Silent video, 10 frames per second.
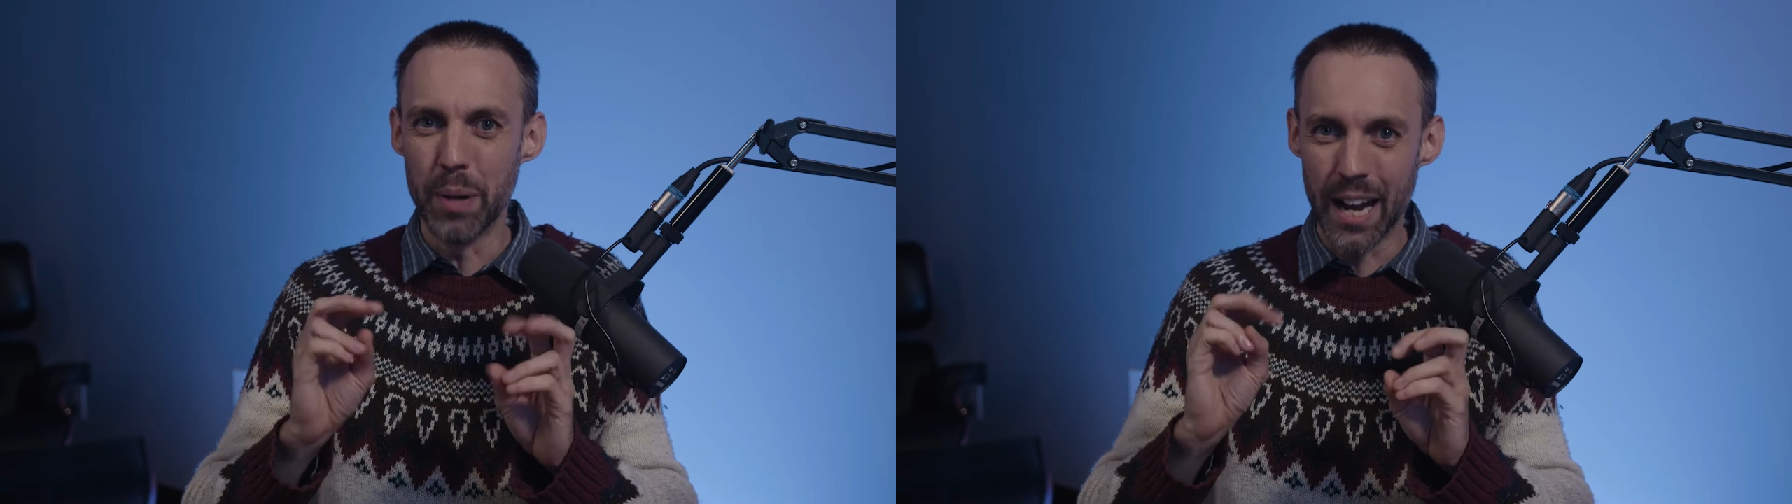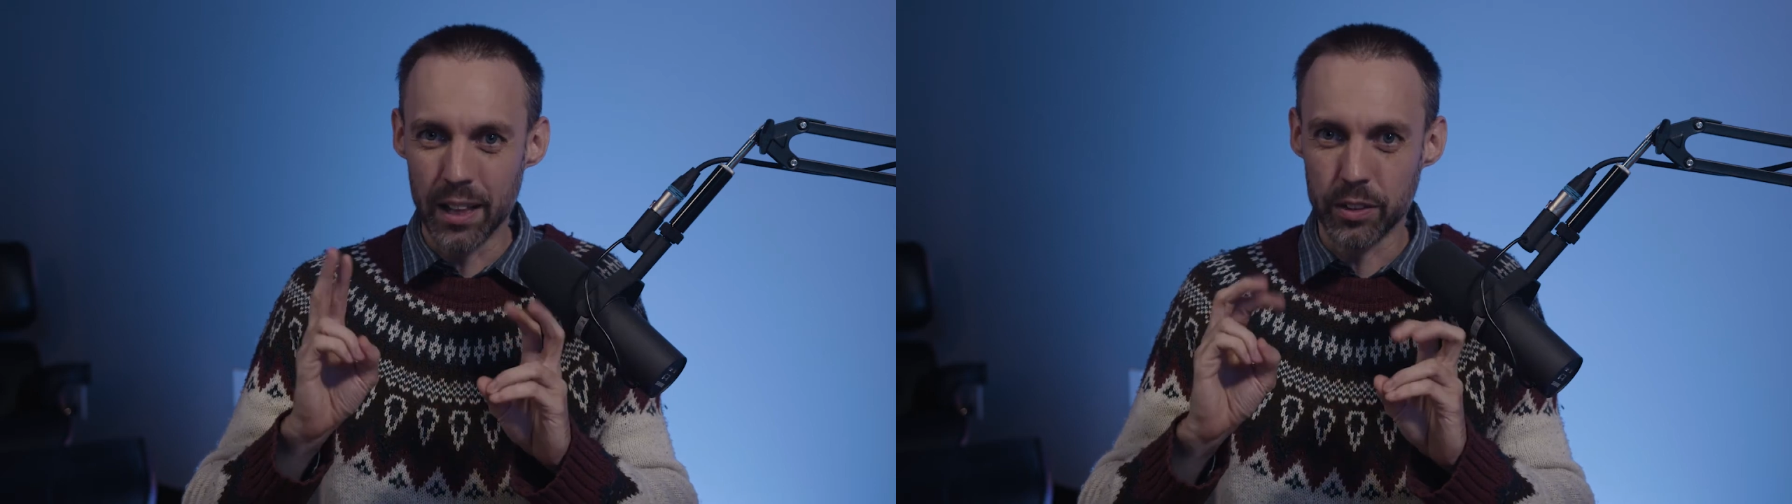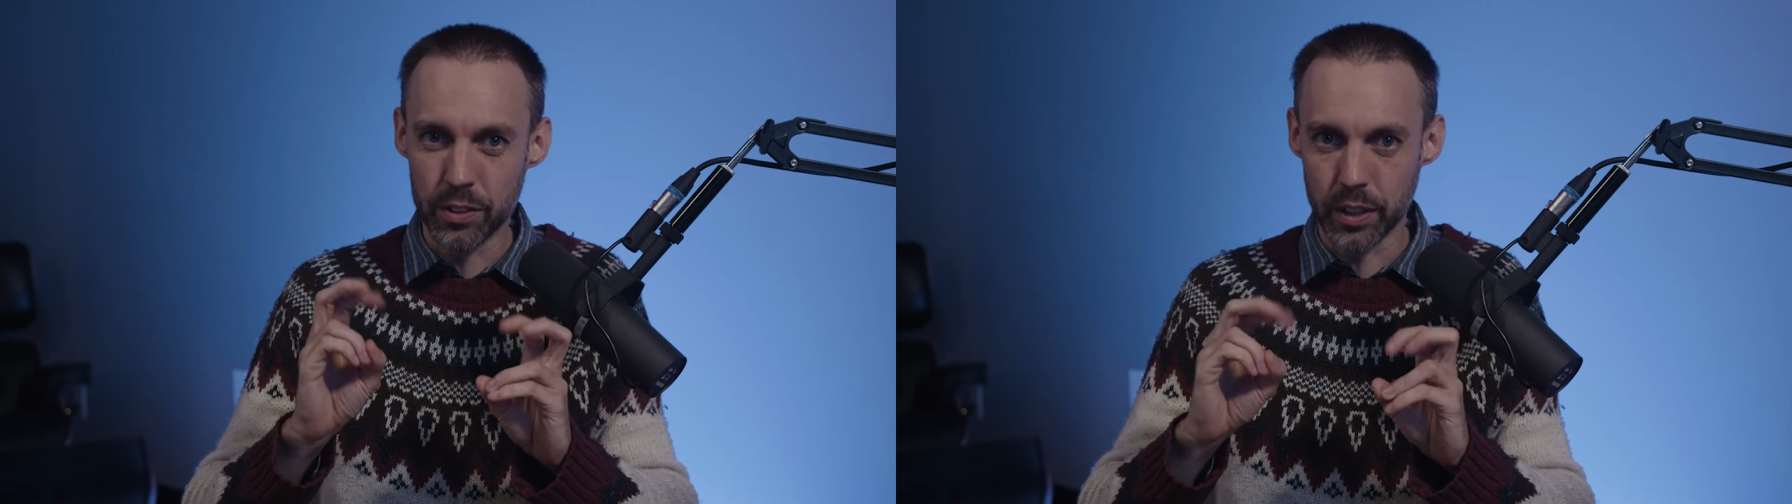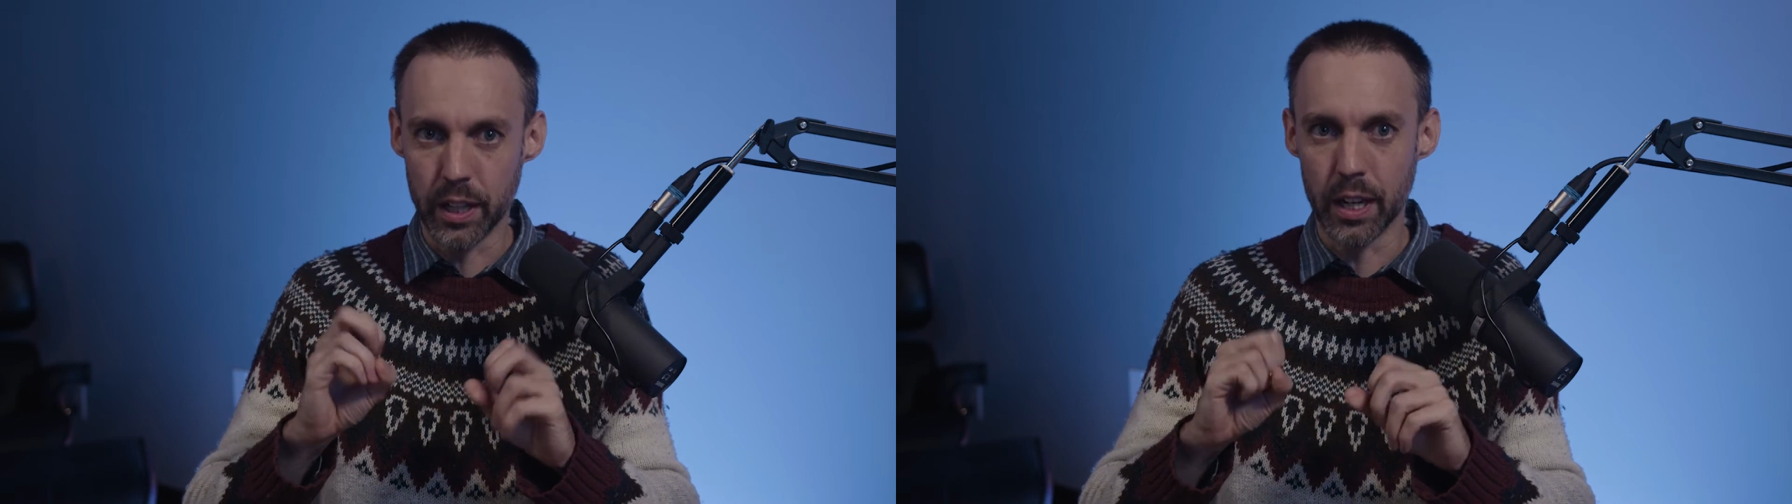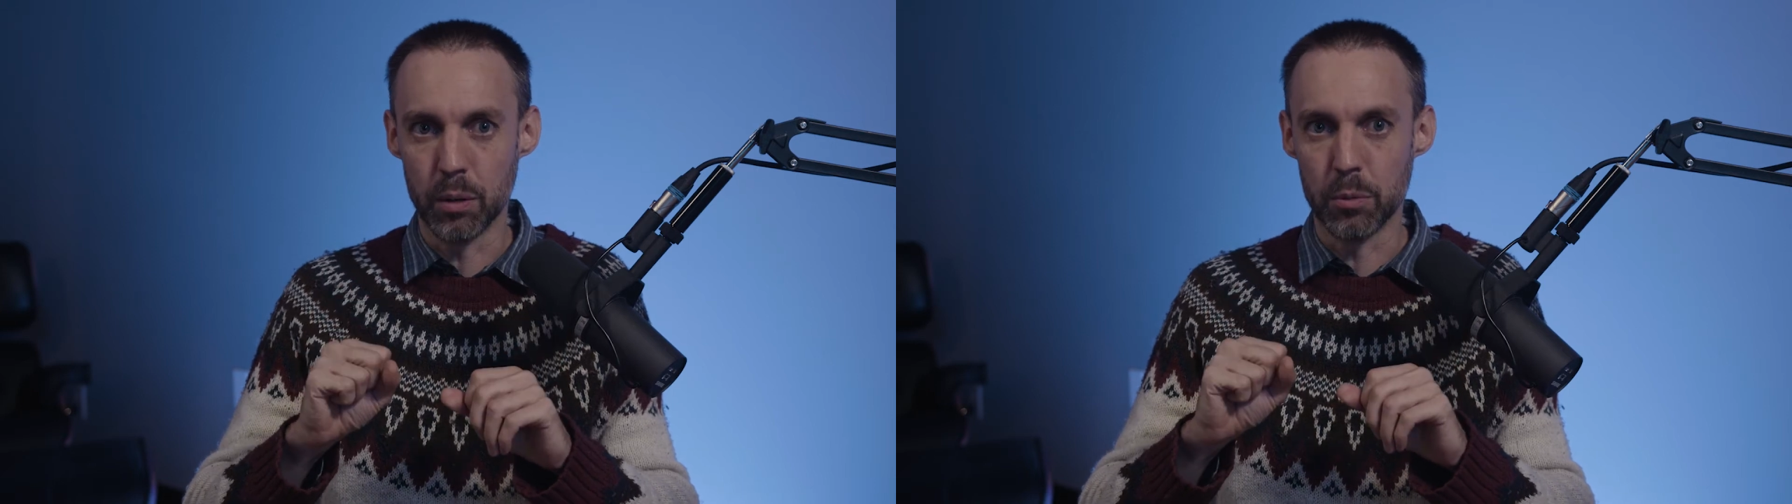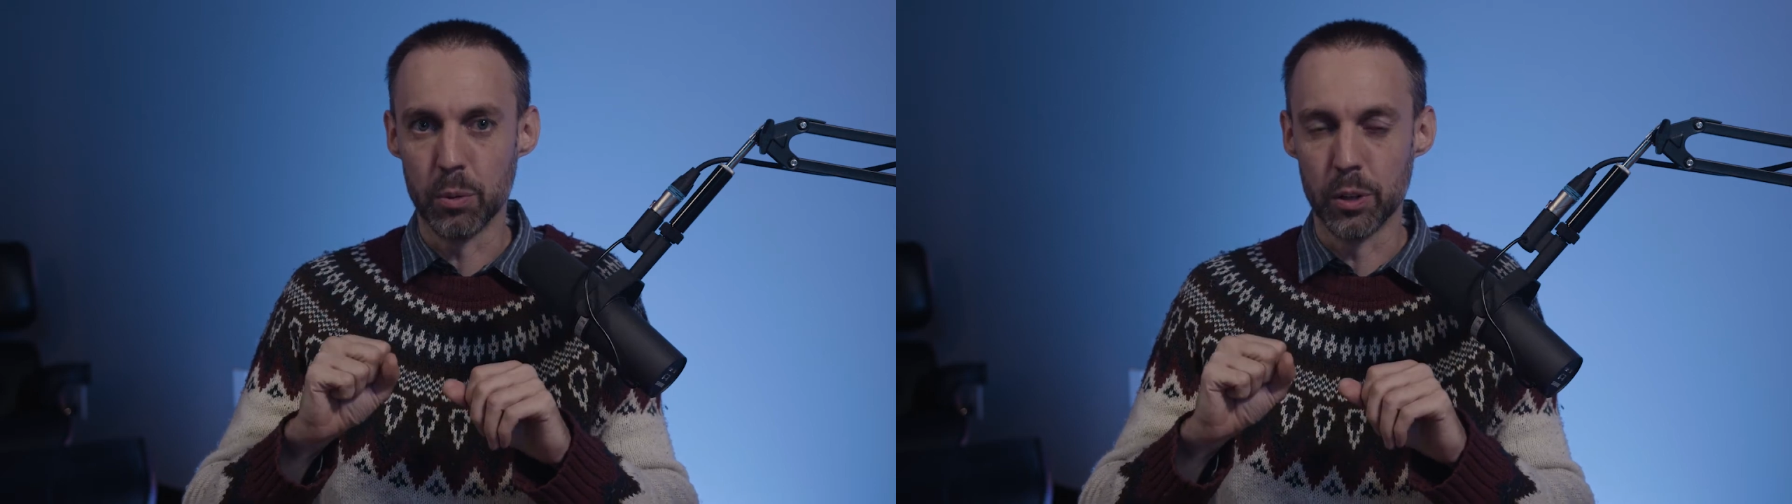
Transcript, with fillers: balanced a camera